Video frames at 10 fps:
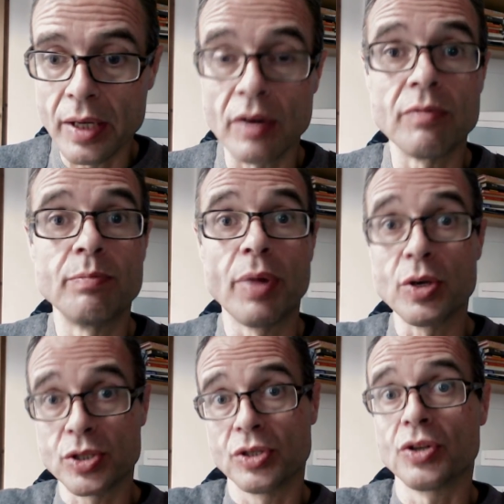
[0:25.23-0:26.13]
I've
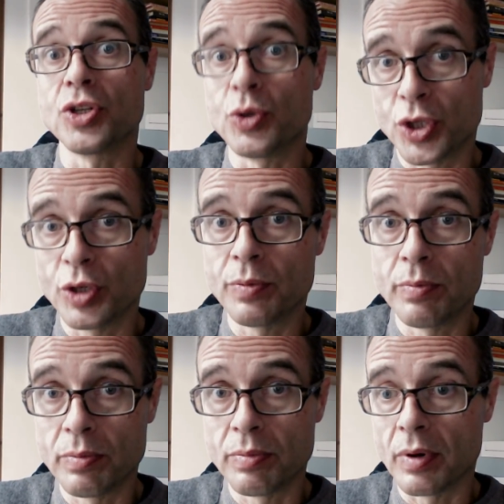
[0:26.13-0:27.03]
posted on YouTube.
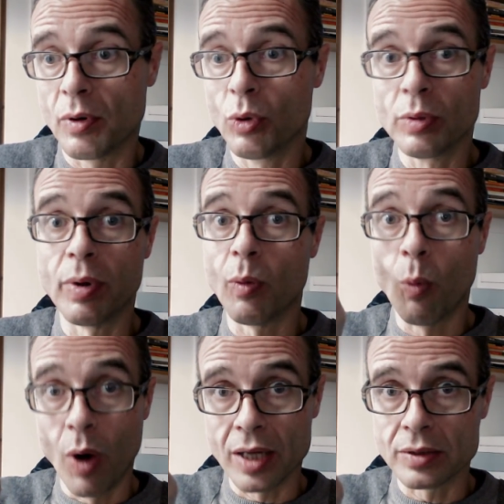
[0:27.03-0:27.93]
All but
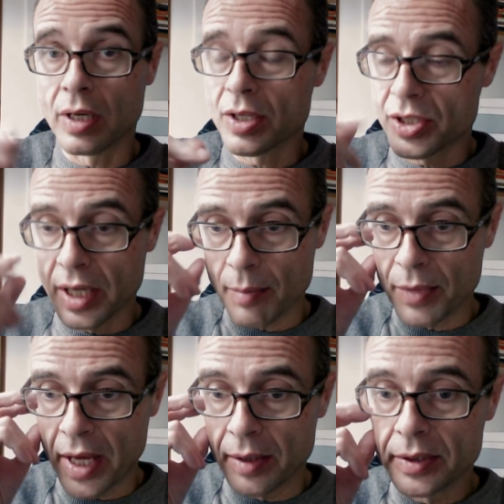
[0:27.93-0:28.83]
one are still up
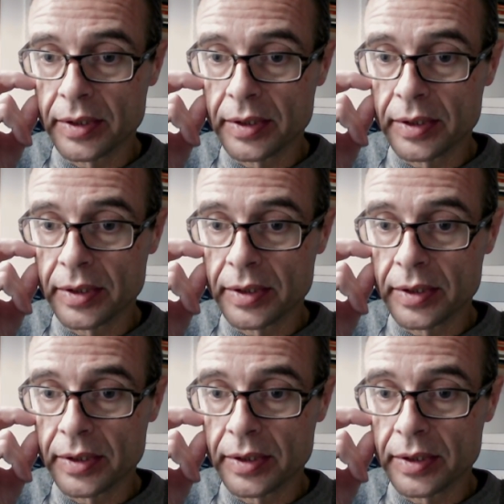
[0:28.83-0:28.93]
there